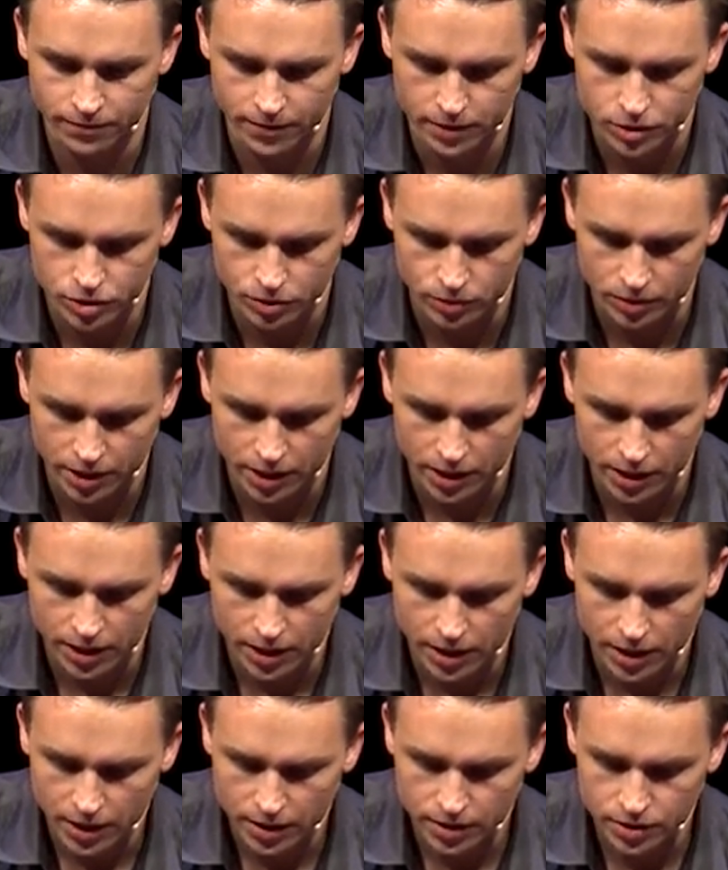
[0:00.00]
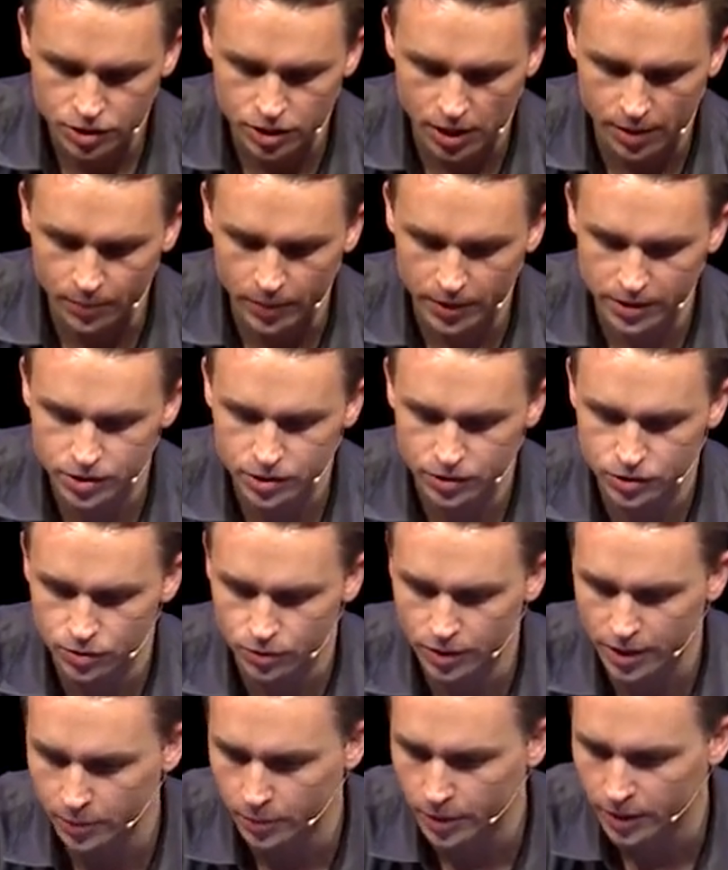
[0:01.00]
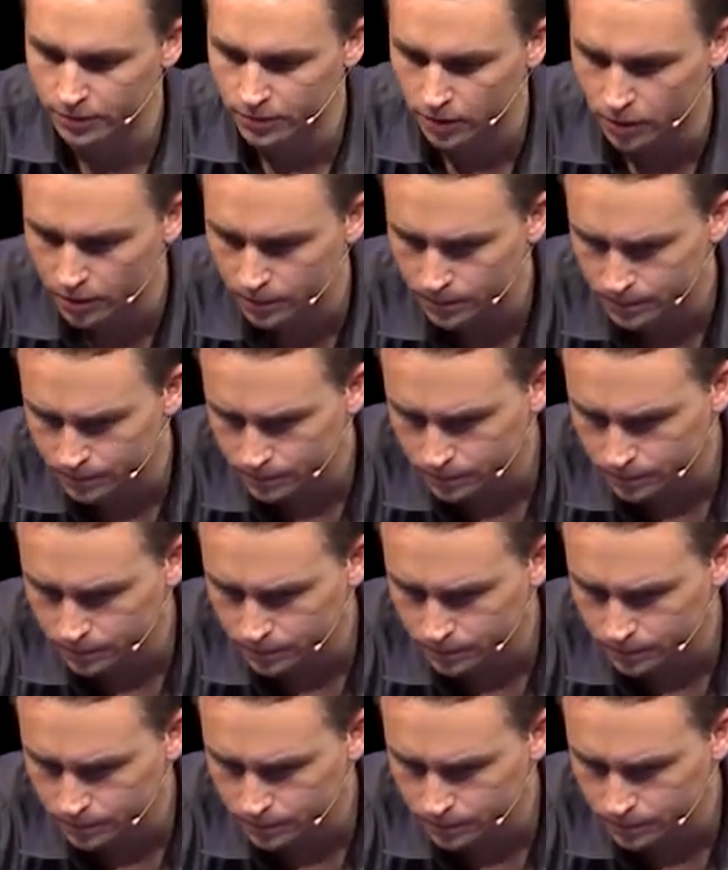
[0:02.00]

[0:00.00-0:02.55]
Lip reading: visually, jump into Dreamweaver,